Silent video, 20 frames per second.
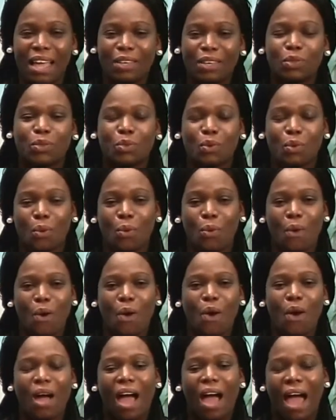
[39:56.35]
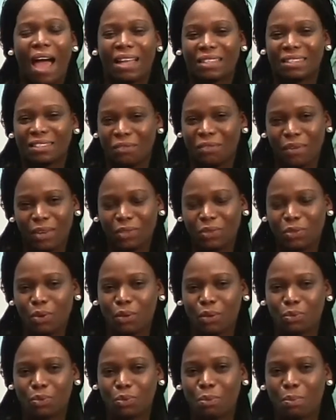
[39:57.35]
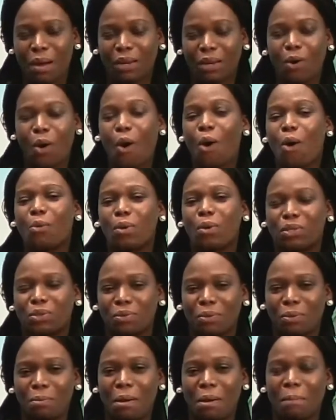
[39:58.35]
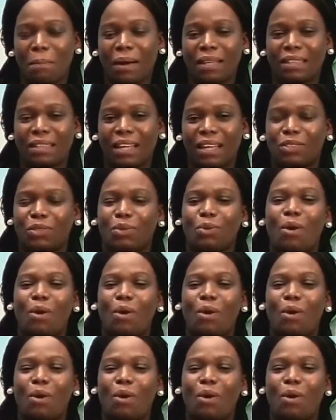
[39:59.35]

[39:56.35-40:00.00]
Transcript: So, as a virtuous woman, always remember that you